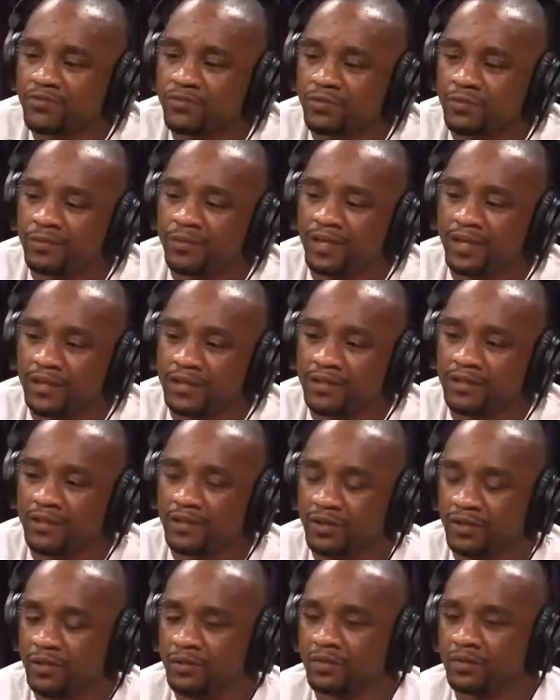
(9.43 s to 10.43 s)
from, like,
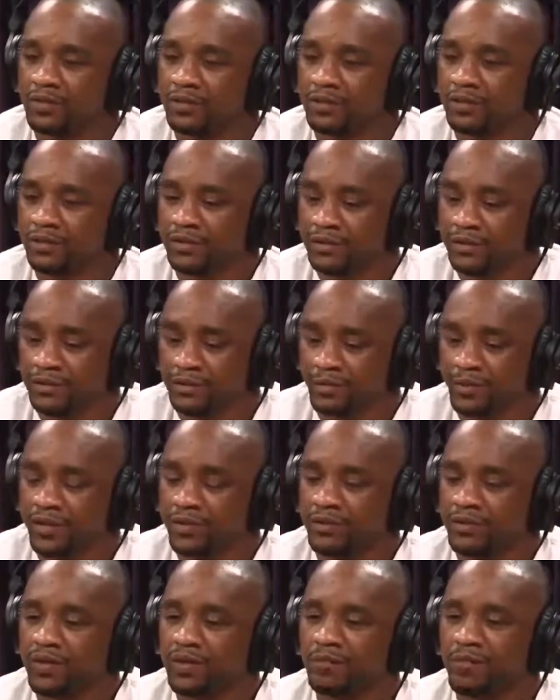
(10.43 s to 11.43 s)
you know, the way
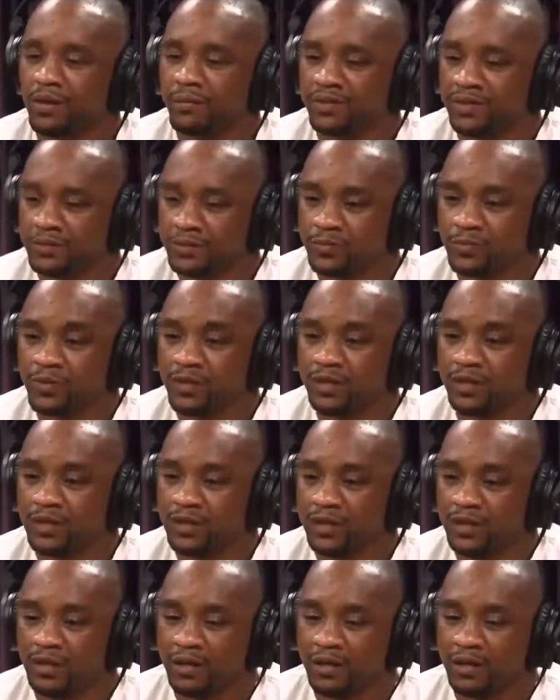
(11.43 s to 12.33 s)
you come up in the sport.